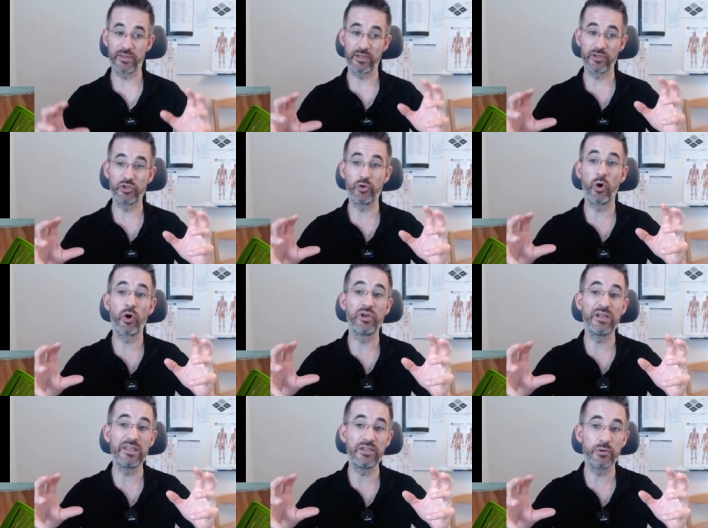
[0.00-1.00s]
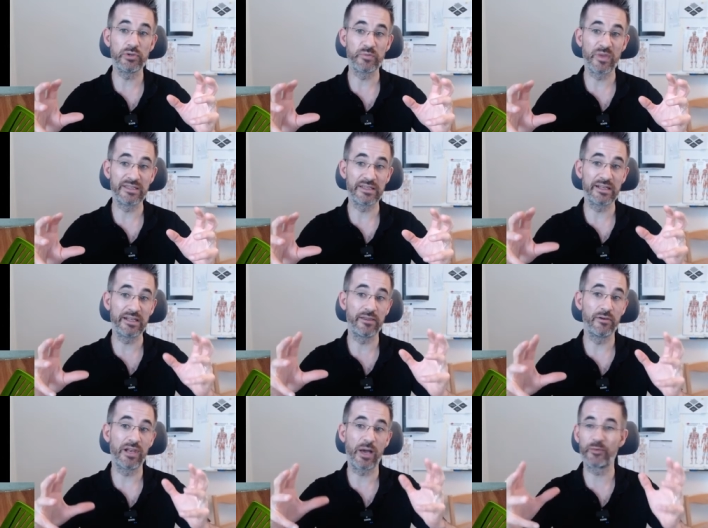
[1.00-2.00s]
you only use basically the
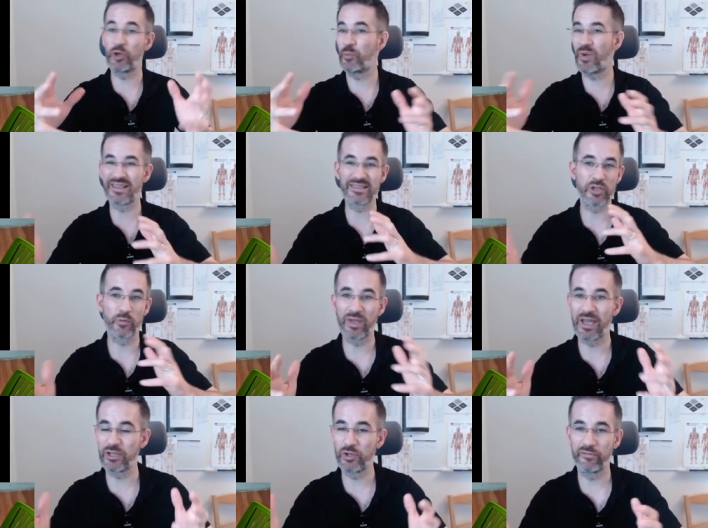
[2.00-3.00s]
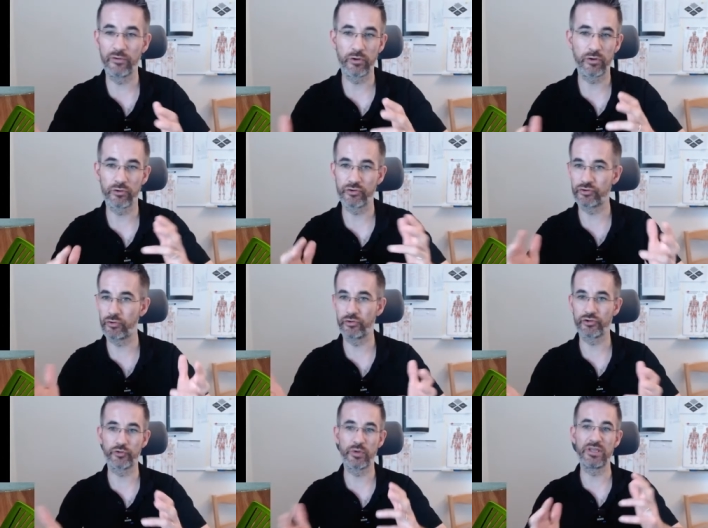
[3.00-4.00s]
laptop as some kind of a control
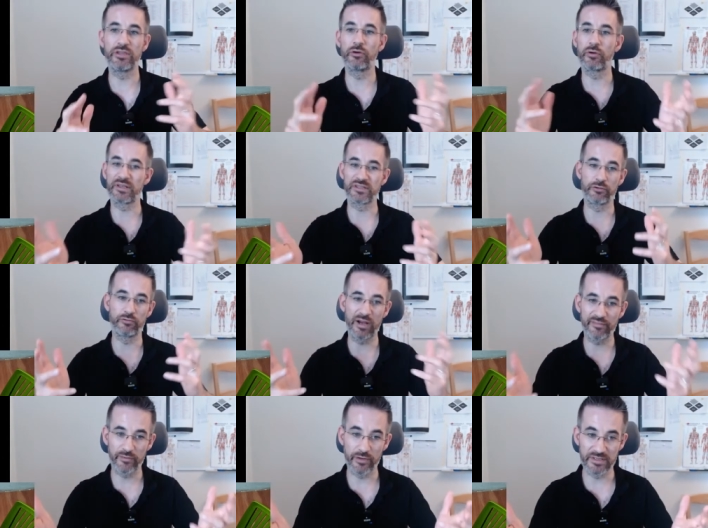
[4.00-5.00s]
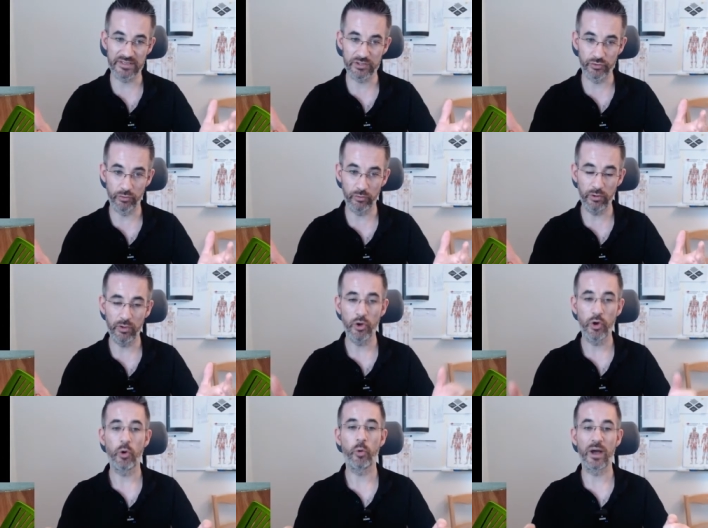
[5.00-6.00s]
screen or as a reference tool,
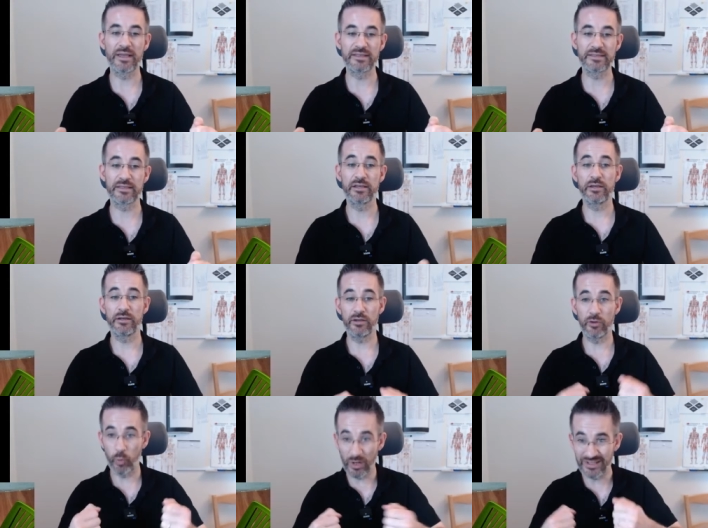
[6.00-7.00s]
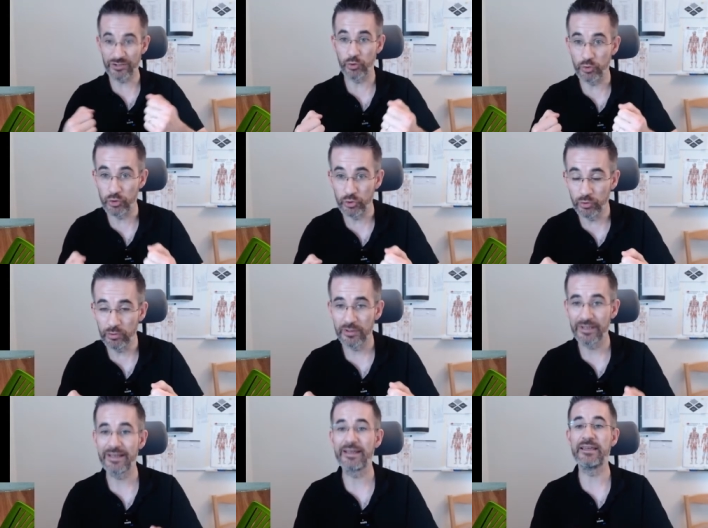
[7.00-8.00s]
whilst what you do
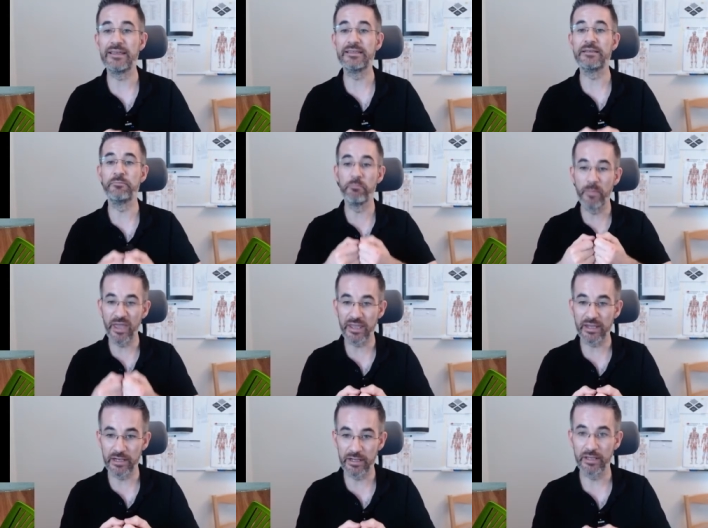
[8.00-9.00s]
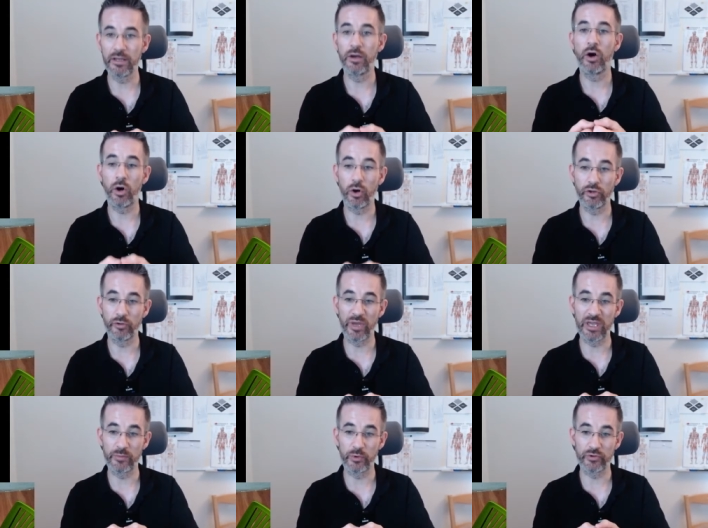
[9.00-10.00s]
is mainly on
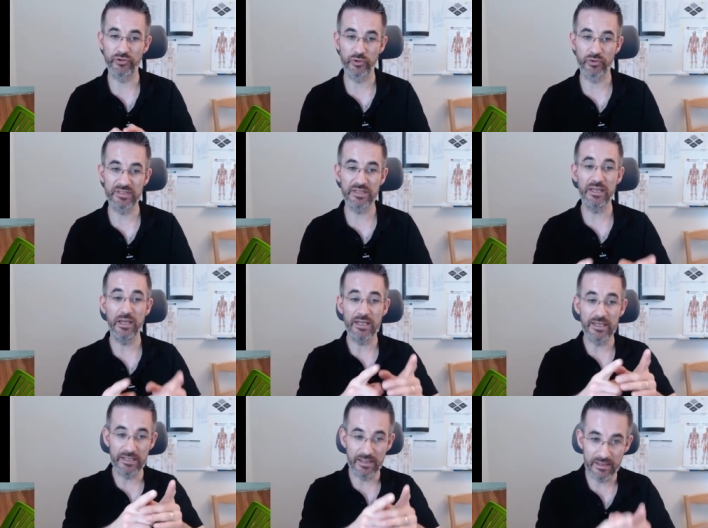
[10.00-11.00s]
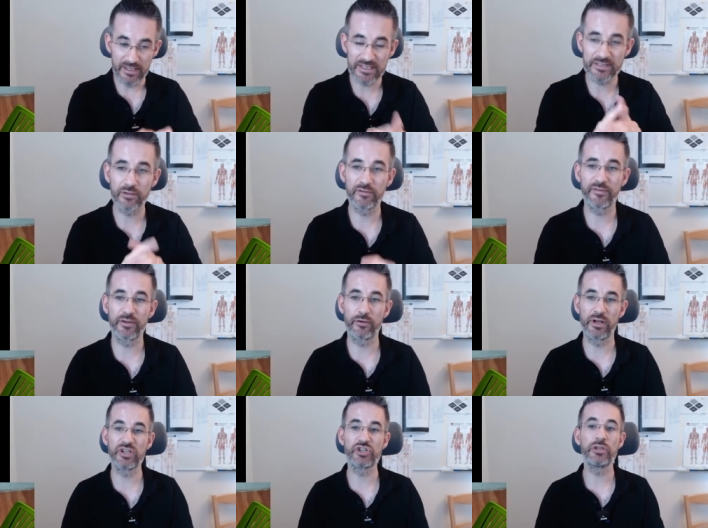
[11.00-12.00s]
paper. So you see, in this
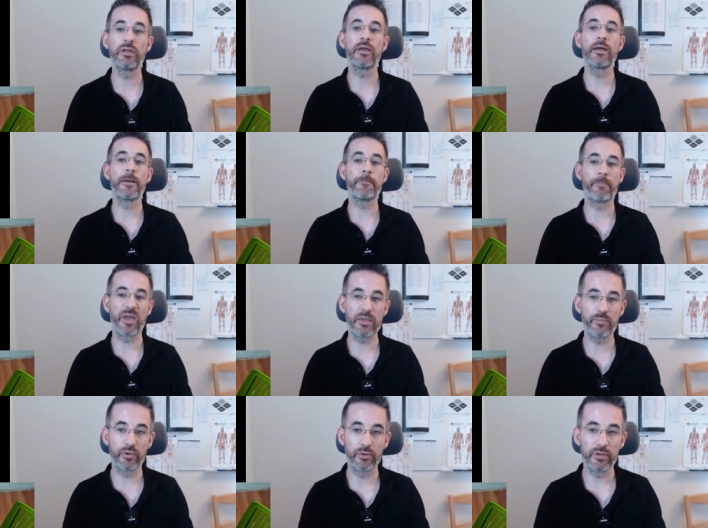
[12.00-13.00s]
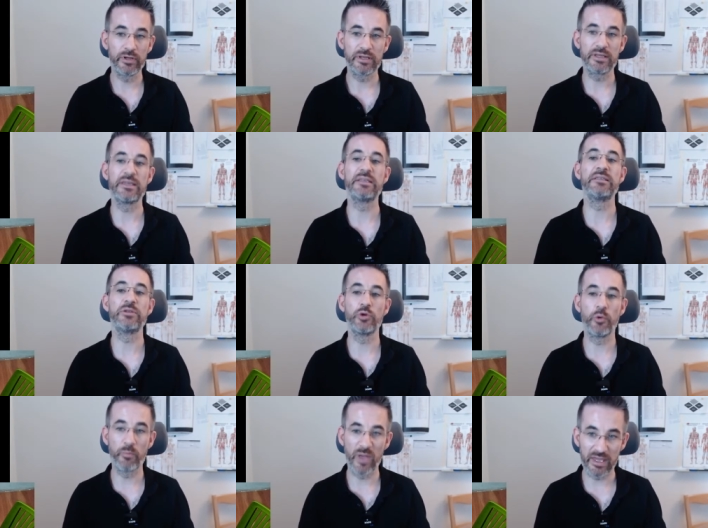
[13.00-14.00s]
configuration, paper is
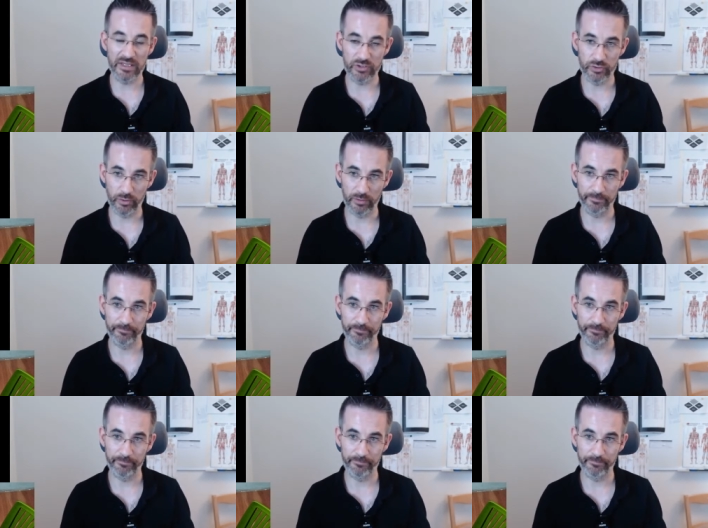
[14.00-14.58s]
your main tool.